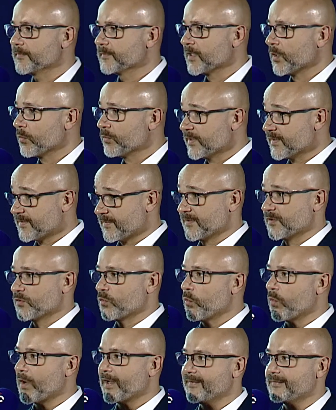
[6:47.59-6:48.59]
Now, this is
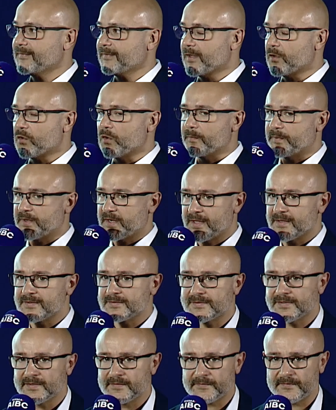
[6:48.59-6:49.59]
quite a
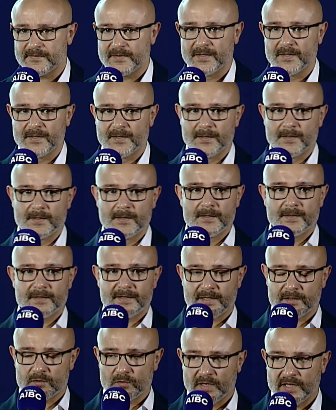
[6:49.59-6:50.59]
comprehensive
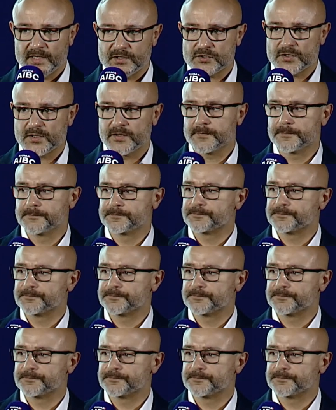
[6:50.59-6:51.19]
regulation.